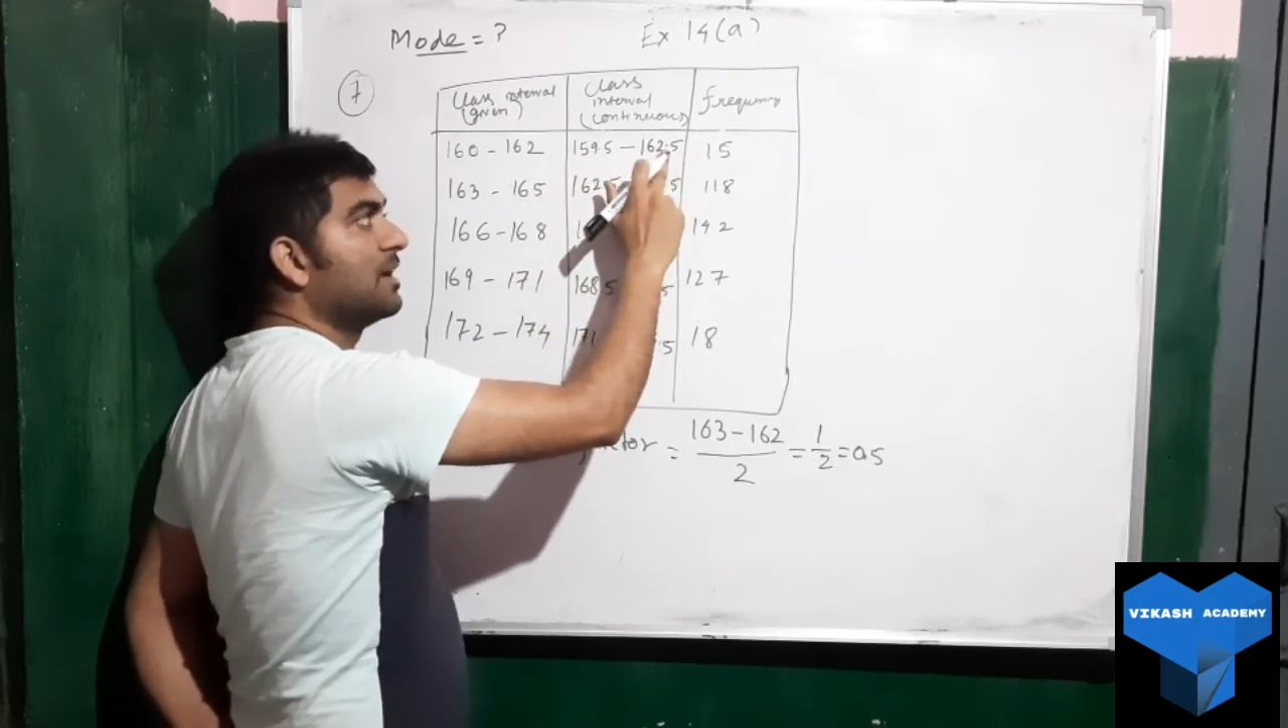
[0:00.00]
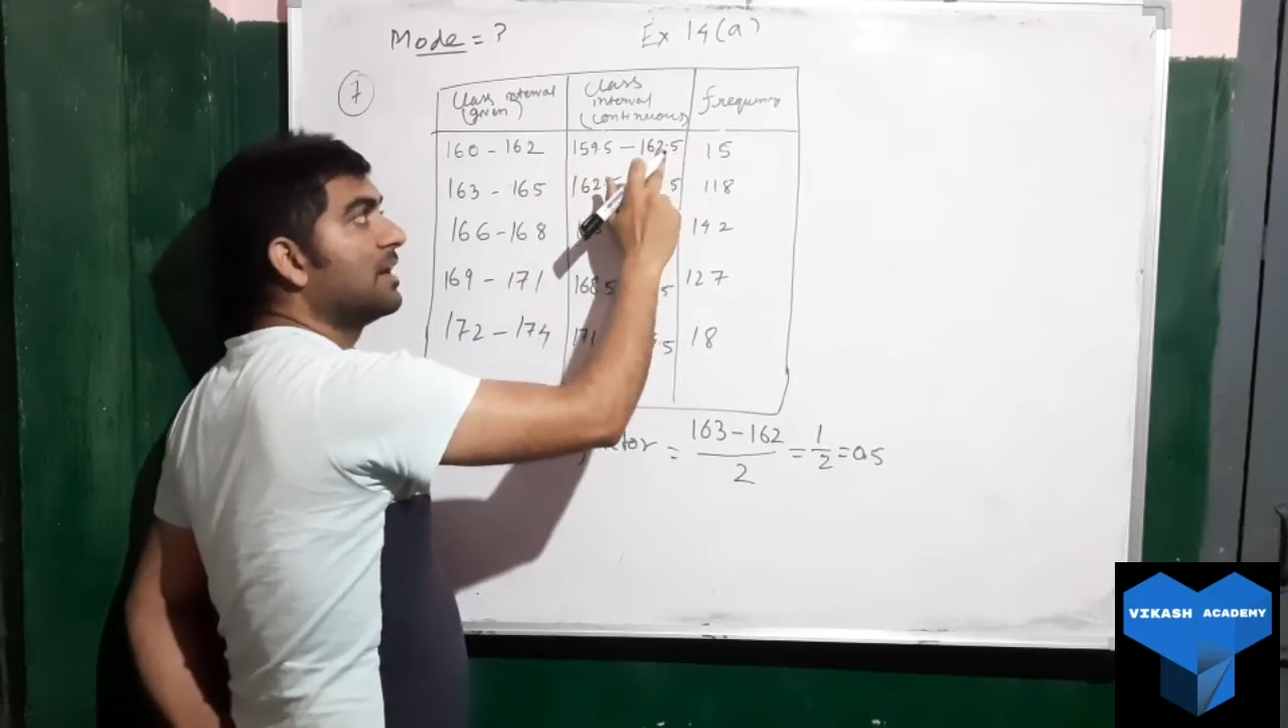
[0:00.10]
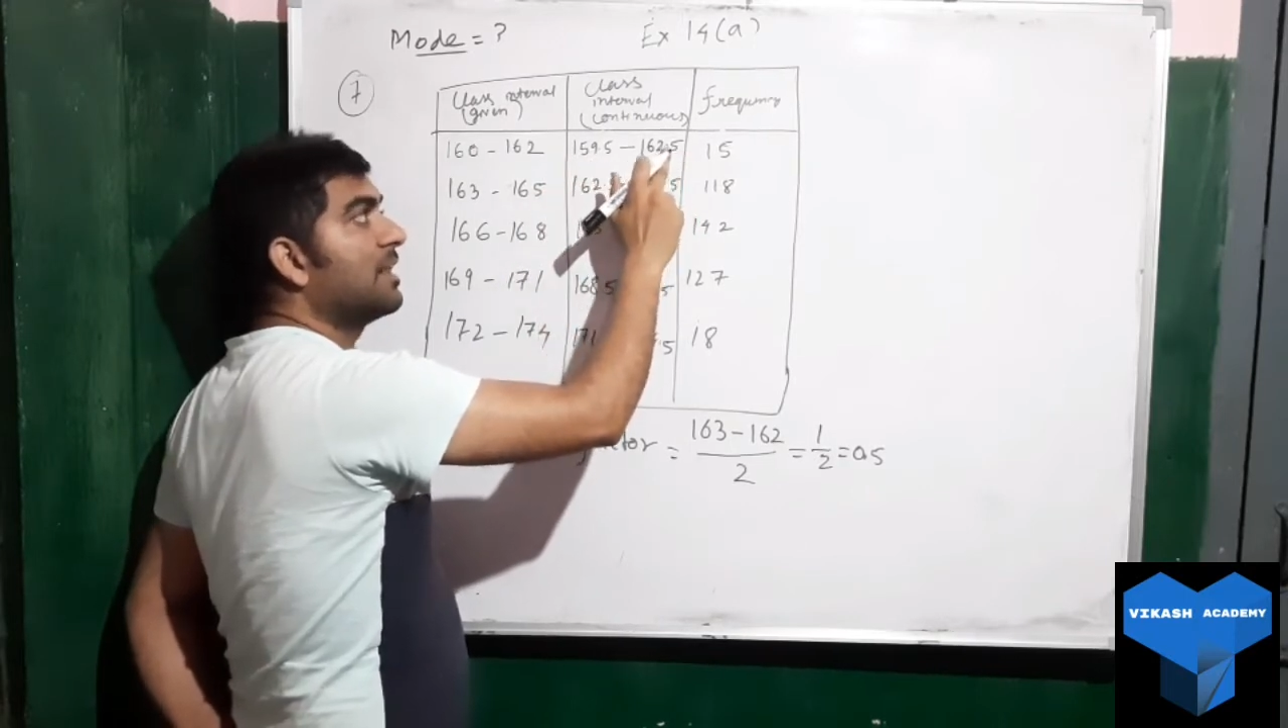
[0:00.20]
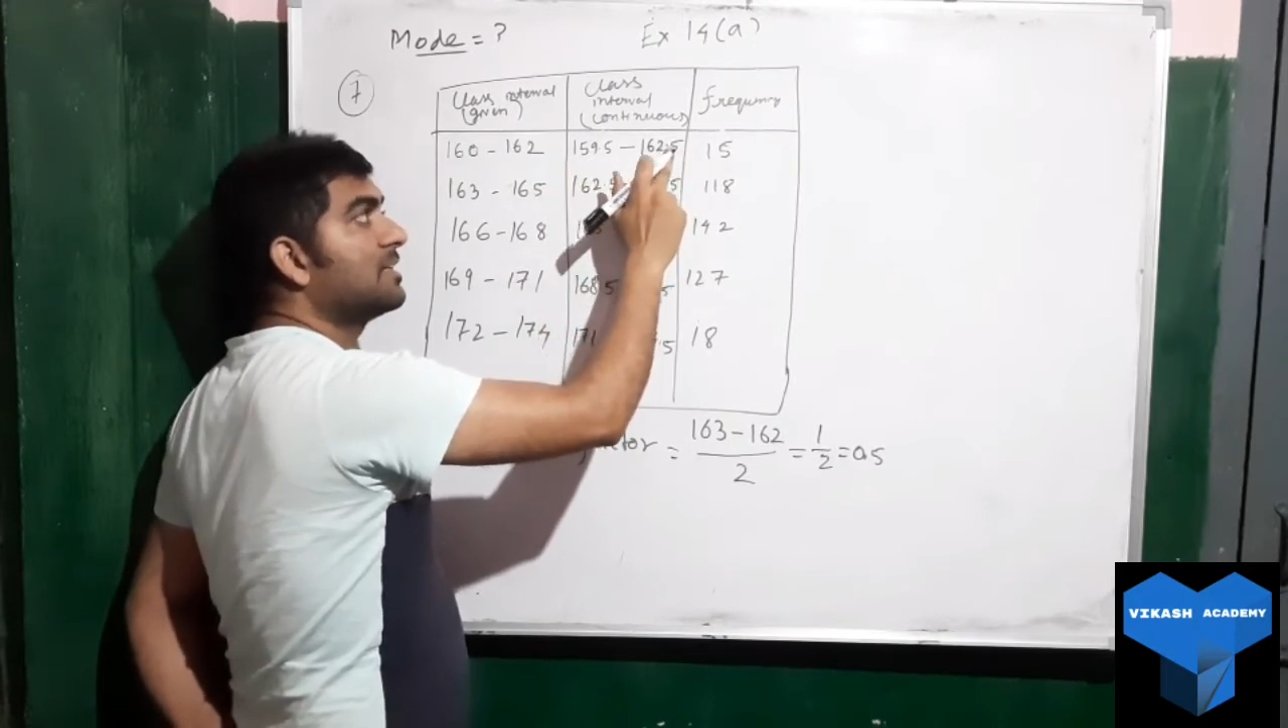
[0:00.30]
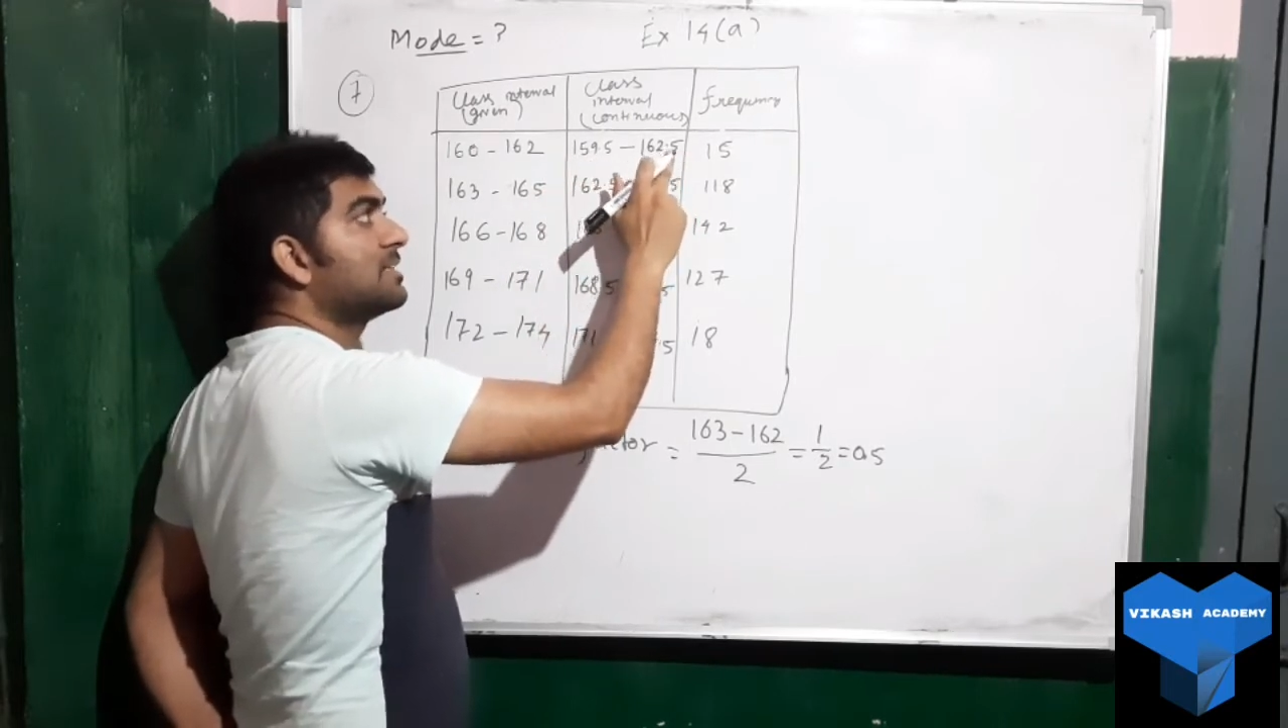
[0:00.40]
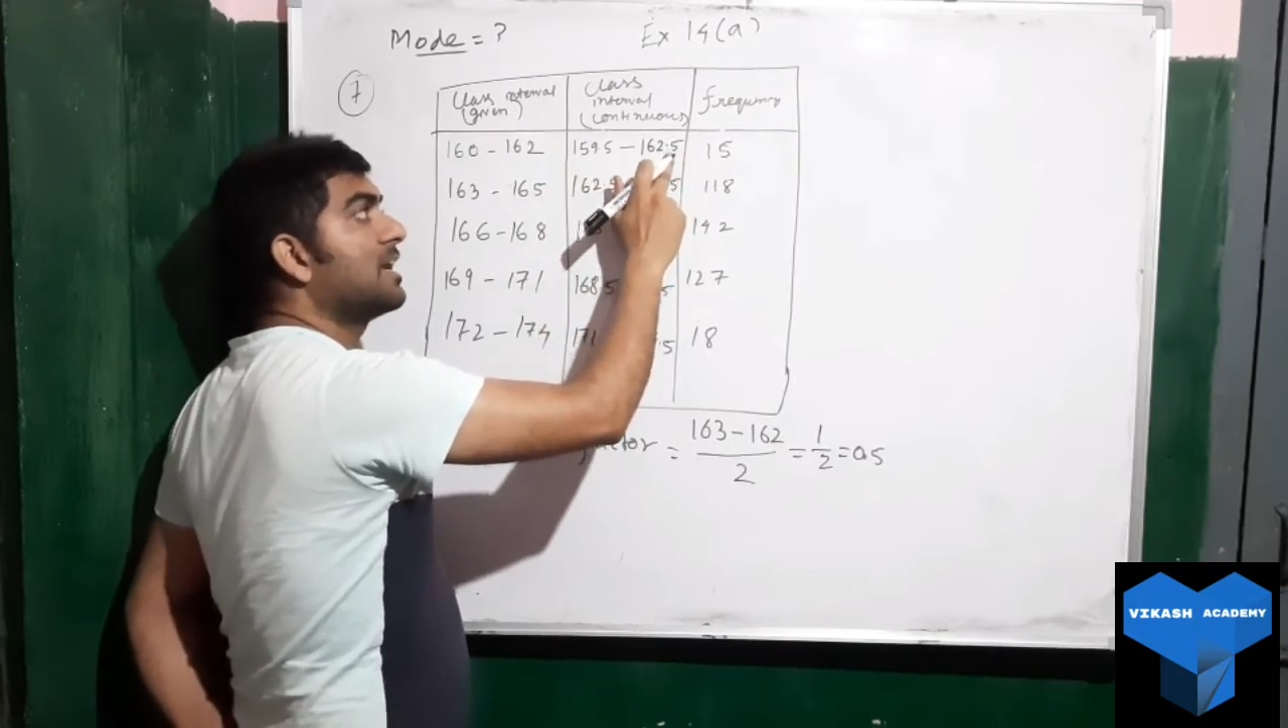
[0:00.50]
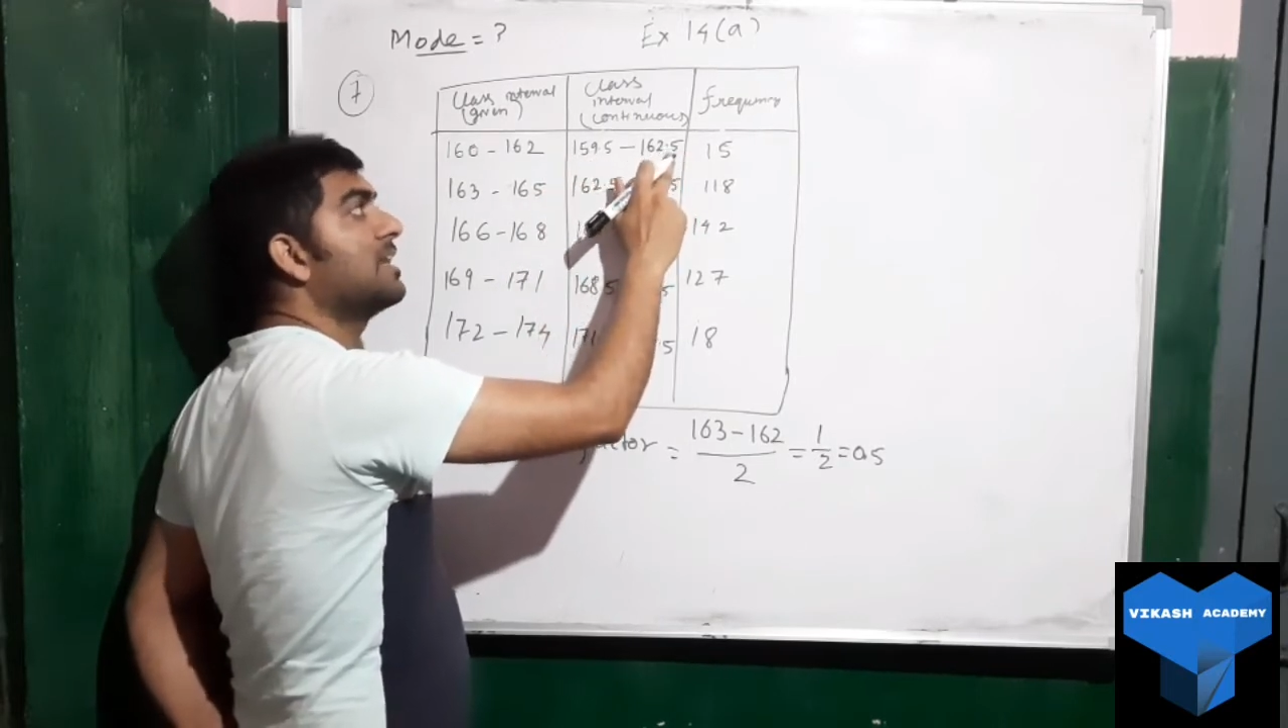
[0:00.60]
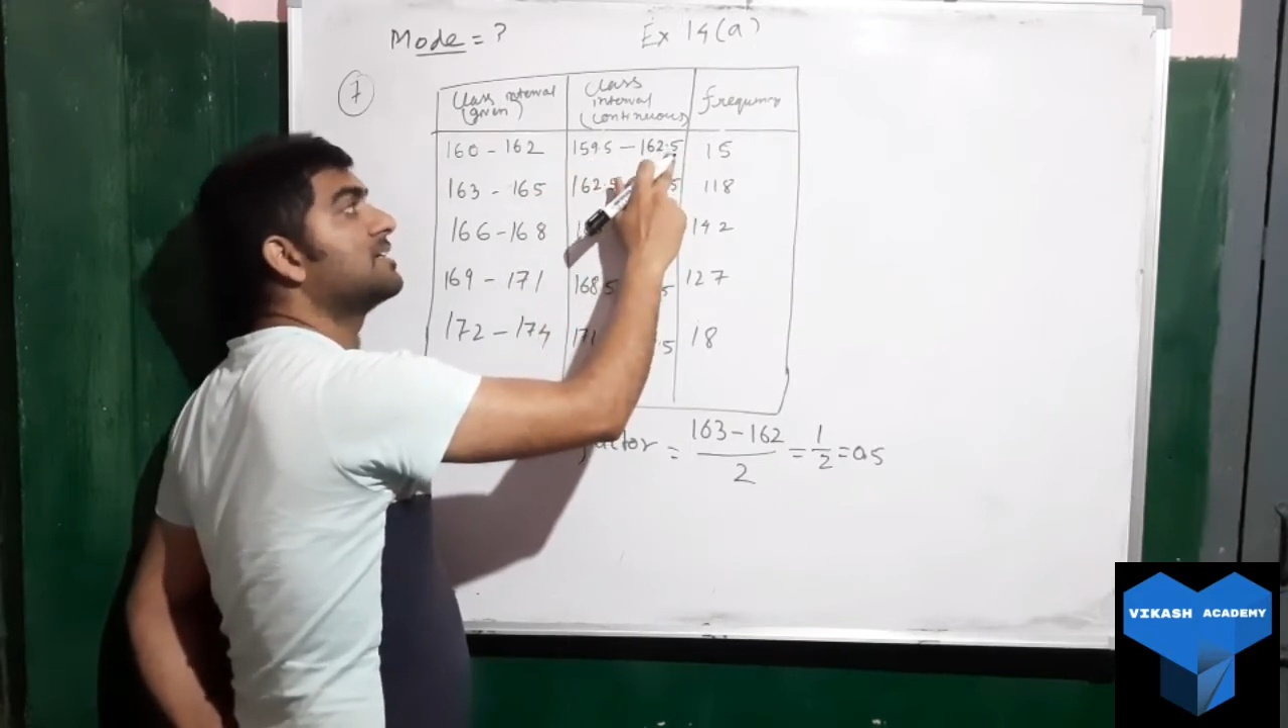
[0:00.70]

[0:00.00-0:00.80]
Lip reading: Next, again